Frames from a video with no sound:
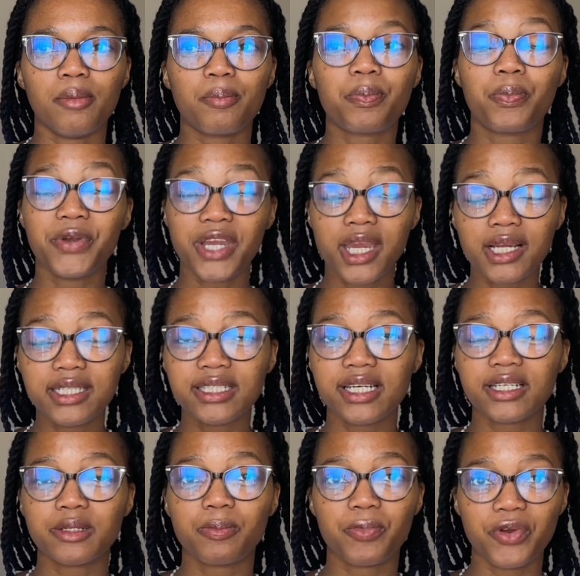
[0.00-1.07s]

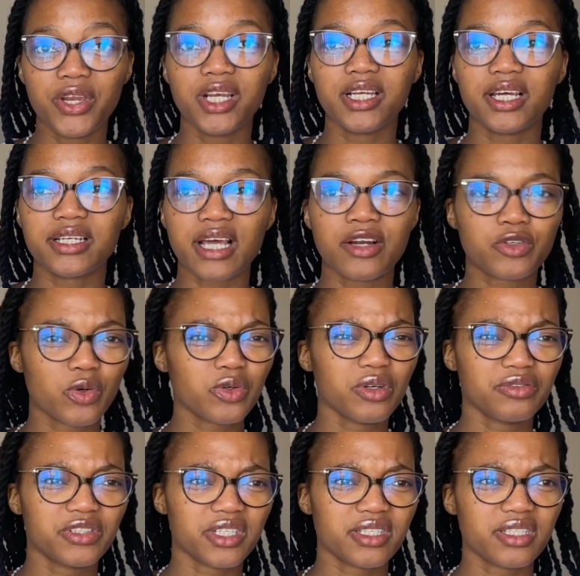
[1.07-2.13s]
Brilliant. I don't know
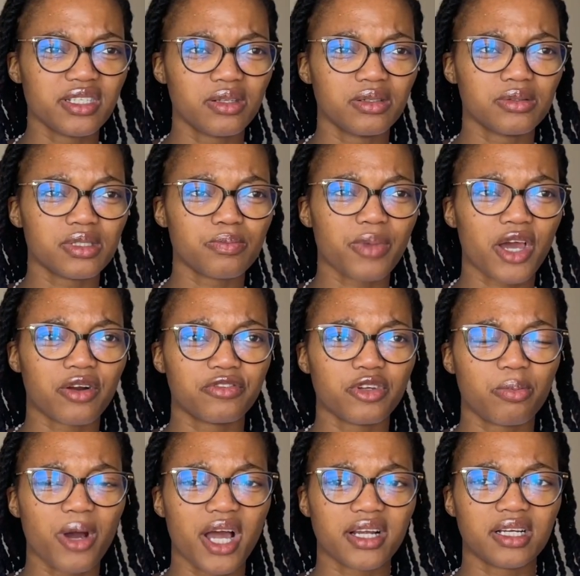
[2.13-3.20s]
if she's still part of the
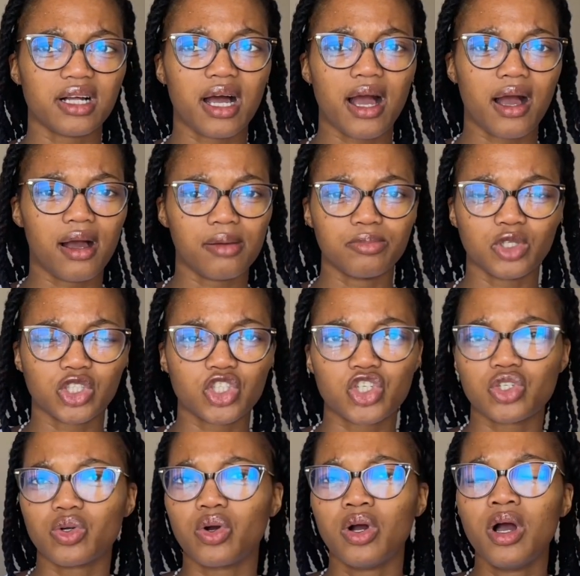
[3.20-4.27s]
panel, I'm not
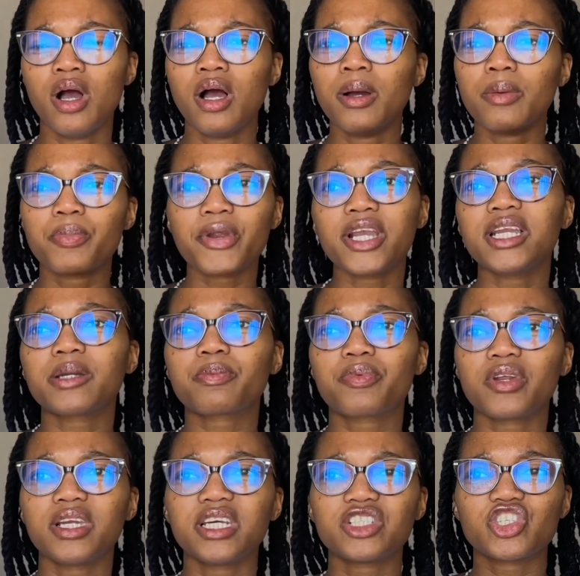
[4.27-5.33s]
sure.
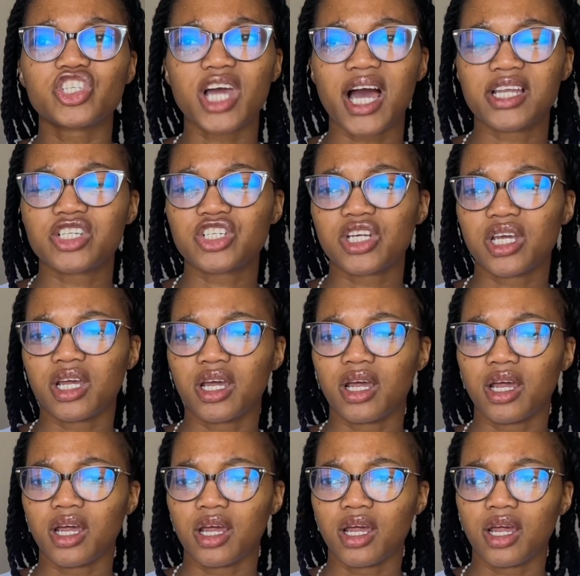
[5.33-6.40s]
Brilliant judge
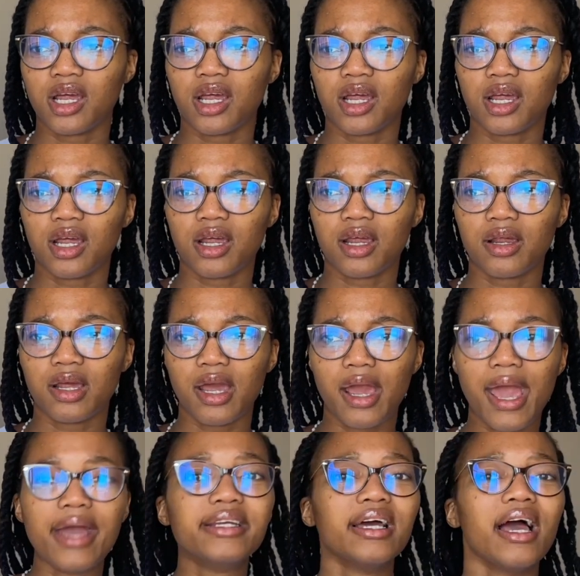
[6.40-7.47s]

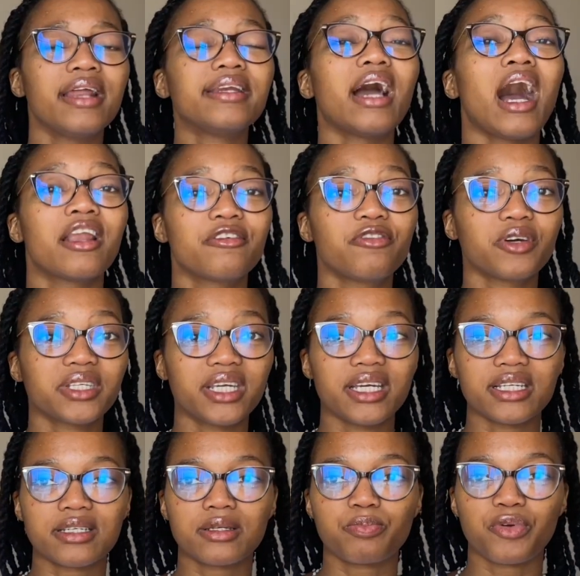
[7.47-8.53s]
and an
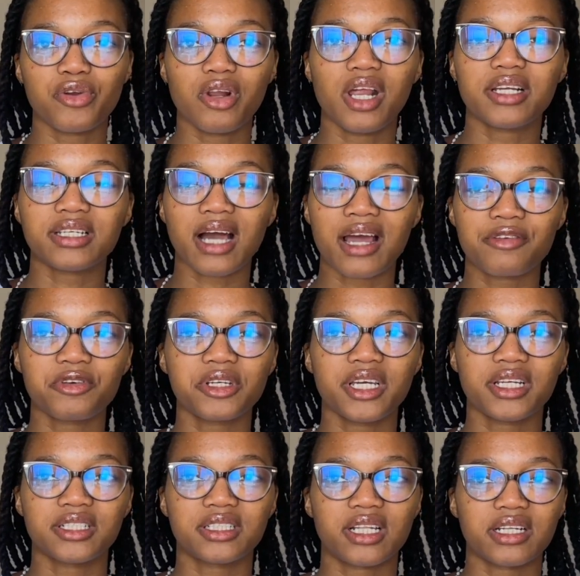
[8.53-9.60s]
advocate, brilliant
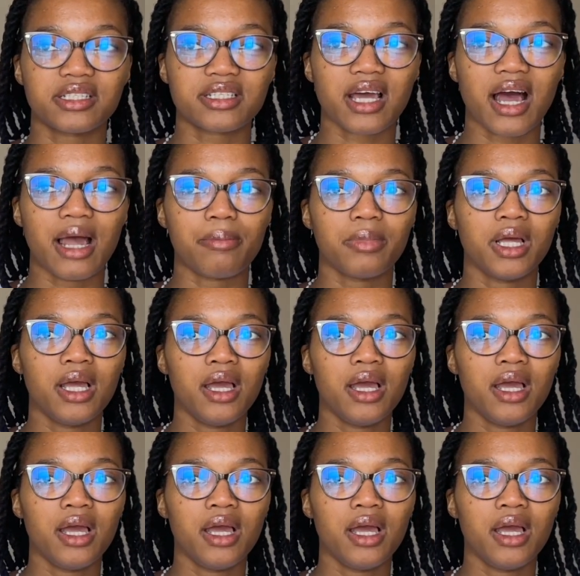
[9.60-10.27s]
advocate at that time.